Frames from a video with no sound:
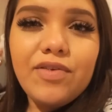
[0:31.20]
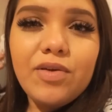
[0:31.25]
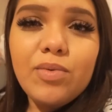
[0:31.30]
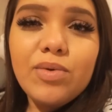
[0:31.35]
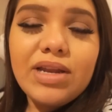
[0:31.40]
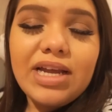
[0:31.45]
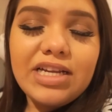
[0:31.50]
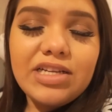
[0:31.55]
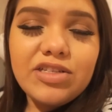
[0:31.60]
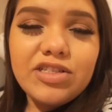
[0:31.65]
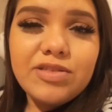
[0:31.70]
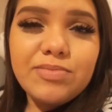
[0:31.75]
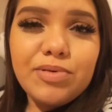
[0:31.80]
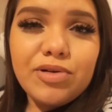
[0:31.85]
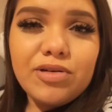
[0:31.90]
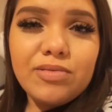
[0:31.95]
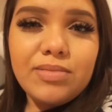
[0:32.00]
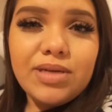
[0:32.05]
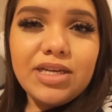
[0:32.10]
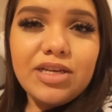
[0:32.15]
If you would like to
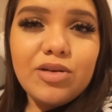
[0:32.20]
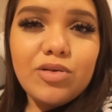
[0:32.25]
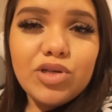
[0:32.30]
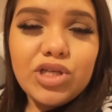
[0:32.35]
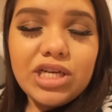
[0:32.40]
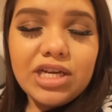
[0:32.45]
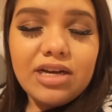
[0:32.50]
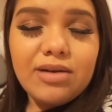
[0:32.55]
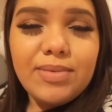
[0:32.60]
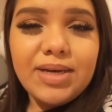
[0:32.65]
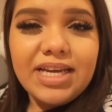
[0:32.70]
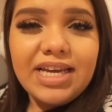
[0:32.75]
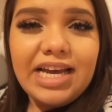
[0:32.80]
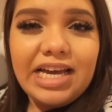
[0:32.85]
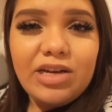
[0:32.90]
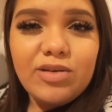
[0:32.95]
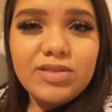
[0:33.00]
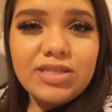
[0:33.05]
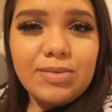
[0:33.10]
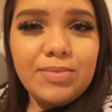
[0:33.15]
support me and go check out my
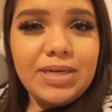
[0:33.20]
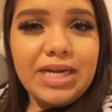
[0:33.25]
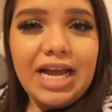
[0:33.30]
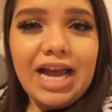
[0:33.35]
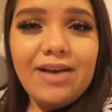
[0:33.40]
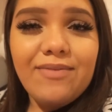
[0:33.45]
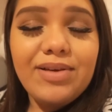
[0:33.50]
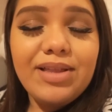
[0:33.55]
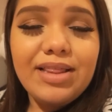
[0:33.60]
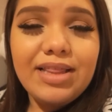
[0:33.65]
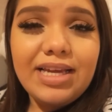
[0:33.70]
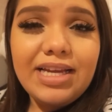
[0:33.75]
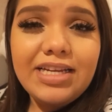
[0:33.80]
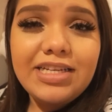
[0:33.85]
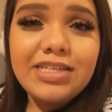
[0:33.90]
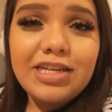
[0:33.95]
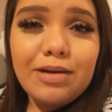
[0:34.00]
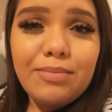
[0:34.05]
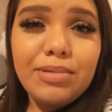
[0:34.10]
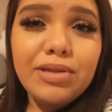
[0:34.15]
candles, I'm gonna have a
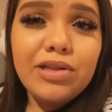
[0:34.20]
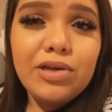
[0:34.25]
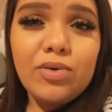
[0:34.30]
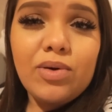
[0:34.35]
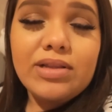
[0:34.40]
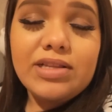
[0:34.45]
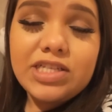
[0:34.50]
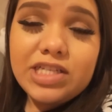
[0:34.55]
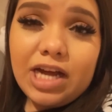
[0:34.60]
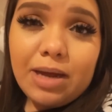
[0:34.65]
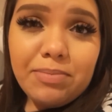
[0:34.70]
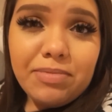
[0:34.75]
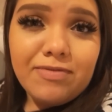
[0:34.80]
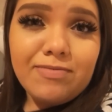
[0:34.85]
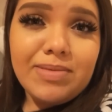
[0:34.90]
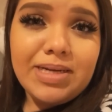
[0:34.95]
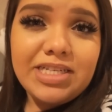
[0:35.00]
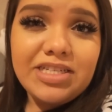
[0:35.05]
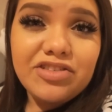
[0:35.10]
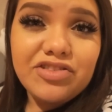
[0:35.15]
link down below at the top of
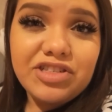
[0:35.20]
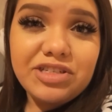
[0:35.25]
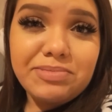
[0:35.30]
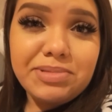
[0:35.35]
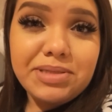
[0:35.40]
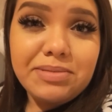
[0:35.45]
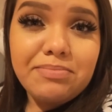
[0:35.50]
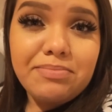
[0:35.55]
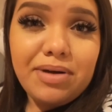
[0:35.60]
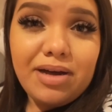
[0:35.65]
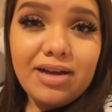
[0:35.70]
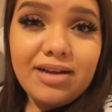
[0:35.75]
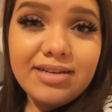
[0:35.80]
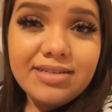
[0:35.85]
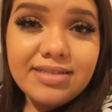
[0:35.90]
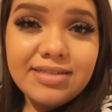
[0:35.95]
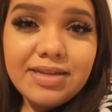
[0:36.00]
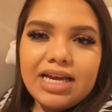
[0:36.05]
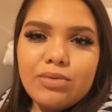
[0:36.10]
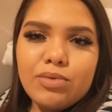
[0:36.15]
my description
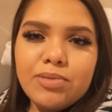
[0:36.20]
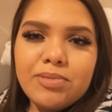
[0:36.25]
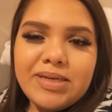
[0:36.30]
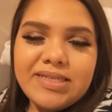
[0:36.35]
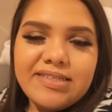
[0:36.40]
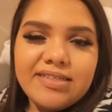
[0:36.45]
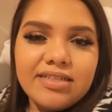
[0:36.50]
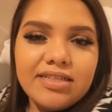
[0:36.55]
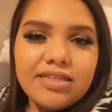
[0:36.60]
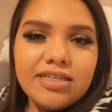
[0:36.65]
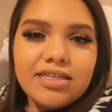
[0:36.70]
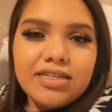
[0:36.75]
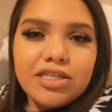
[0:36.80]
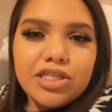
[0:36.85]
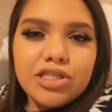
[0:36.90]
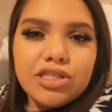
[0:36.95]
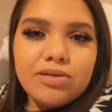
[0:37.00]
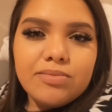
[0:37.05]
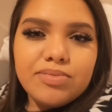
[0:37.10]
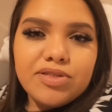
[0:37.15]
box, and we're basically gonna
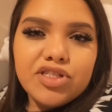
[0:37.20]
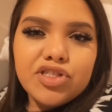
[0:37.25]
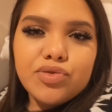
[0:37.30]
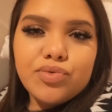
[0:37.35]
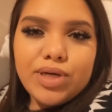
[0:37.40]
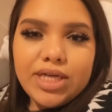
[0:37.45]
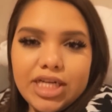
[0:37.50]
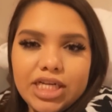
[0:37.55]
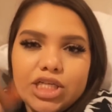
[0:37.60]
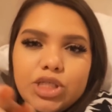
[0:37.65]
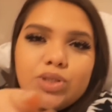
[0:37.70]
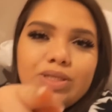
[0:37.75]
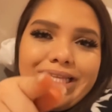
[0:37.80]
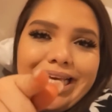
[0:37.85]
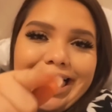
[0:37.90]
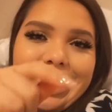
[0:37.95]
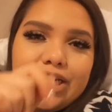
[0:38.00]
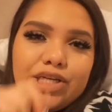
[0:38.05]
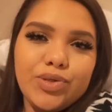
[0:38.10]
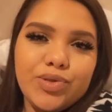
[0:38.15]
jump straight into the
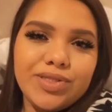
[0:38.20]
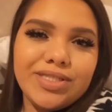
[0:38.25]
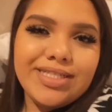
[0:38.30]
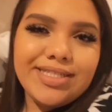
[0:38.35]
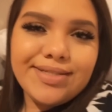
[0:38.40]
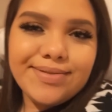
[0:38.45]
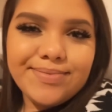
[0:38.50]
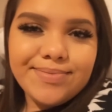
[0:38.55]
candles.